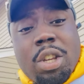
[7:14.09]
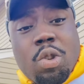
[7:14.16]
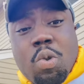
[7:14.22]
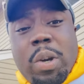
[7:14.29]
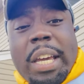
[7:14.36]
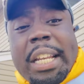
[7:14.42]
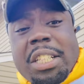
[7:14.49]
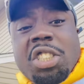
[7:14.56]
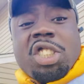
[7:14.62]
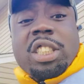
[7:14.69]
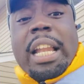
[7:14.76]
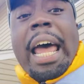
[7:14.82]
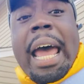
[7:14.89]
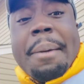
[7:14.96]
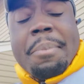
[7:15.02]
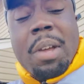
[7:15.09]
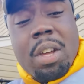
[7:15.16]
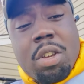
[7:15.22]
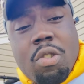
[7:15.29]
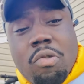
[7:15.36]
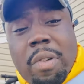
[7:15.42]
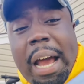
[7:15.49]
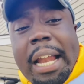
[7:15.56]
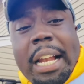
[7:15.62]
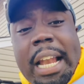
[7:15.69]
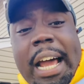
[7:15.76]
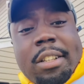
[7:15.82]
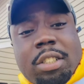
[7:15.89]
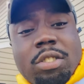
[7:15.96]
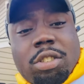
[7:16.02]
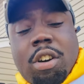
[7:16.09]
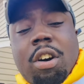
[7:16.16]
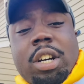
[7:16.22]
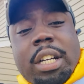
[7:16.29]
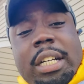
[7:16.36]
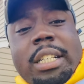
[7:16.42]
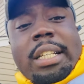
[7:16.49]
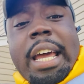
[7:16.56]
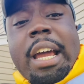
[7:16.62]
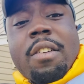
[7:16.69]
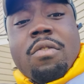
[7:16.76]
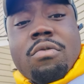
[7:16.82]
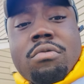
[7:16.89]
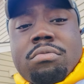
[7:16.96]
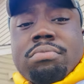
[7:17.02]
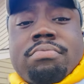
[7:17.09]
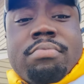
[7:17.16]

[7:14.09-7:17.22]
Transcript: You getting slapped. You're not allowed to talk in the day room.